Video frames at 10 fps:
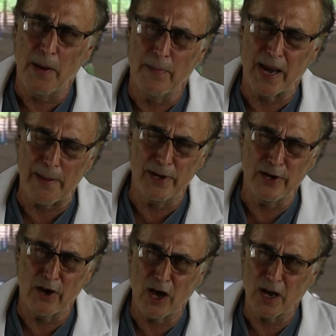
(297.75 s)
But I'm going to
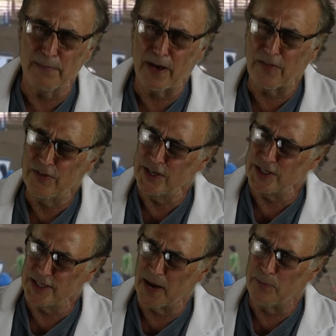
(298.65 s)
talk about these
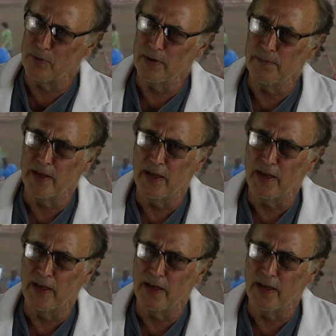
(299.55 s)
separate,